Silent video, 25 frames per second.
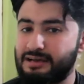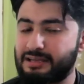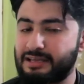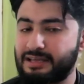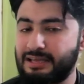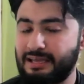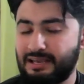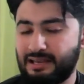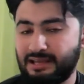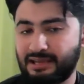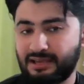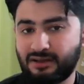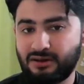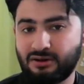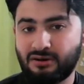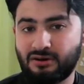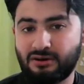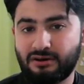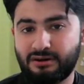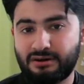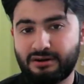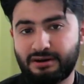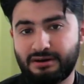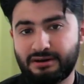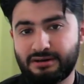killing
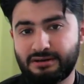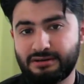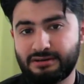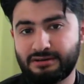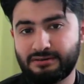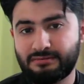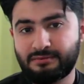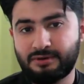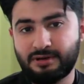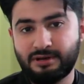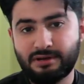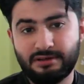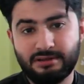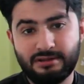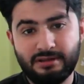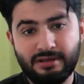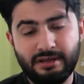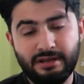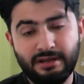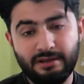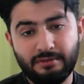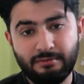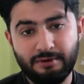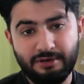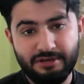or
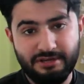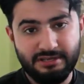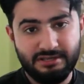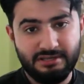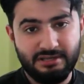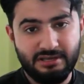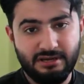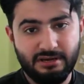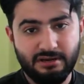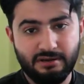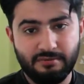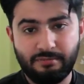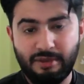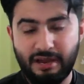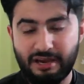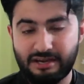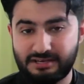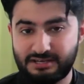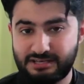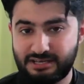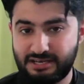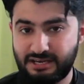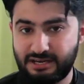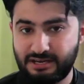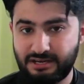inhibiting the
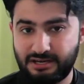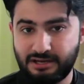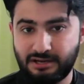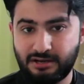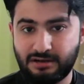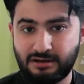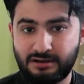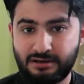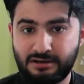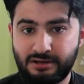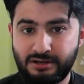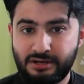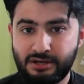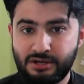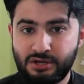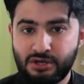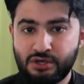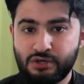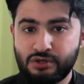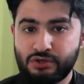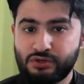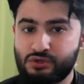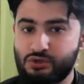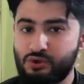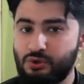bacteria.
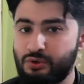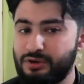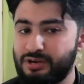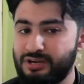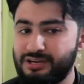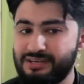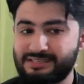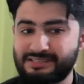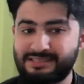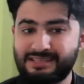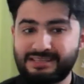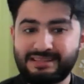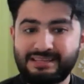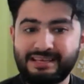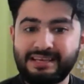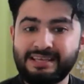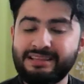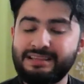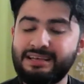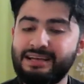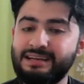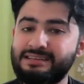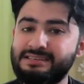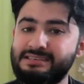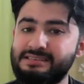So here's the thing,
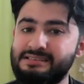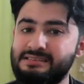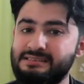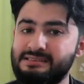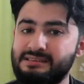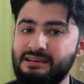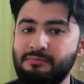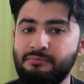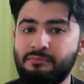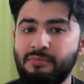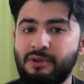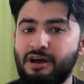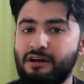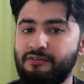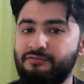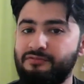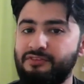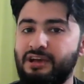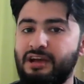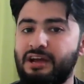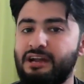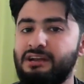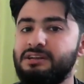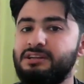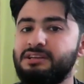that some of
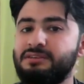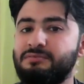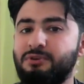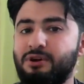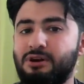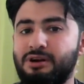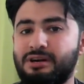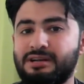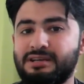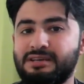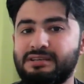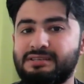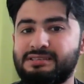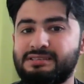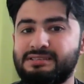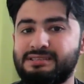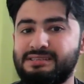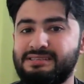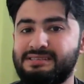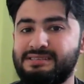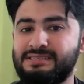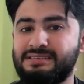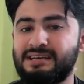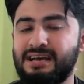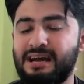the antibiotics,
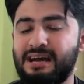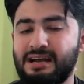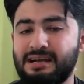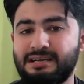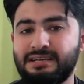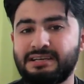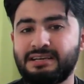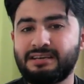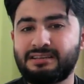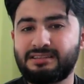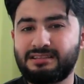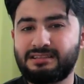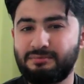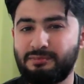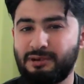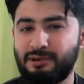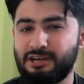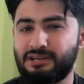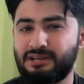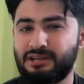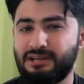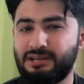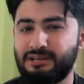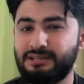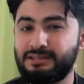these attack the
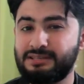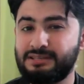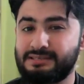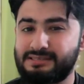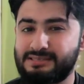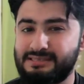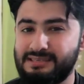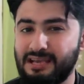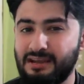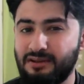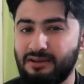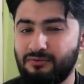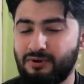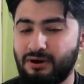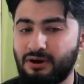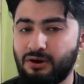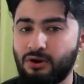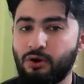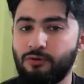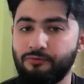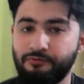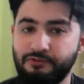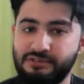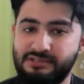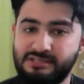bacterial cell wall.
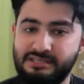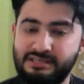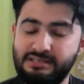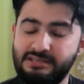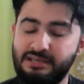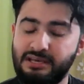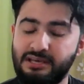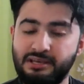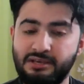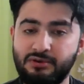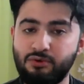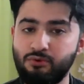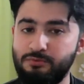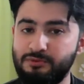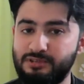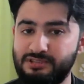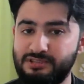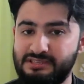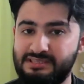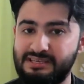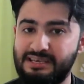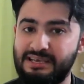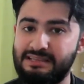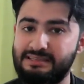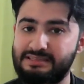Obviously the human
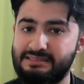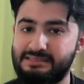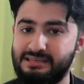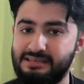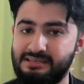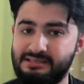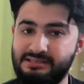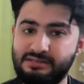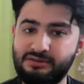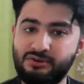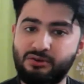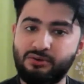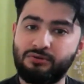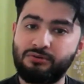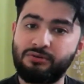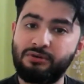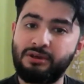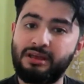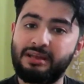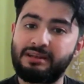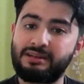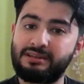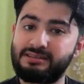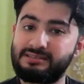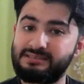cells doesn't
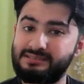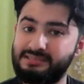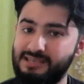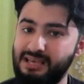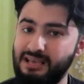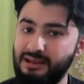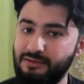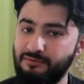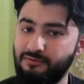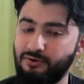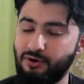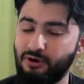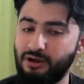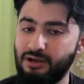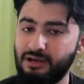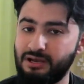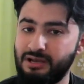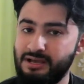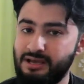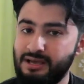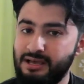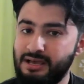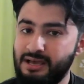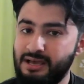contain the cell wall,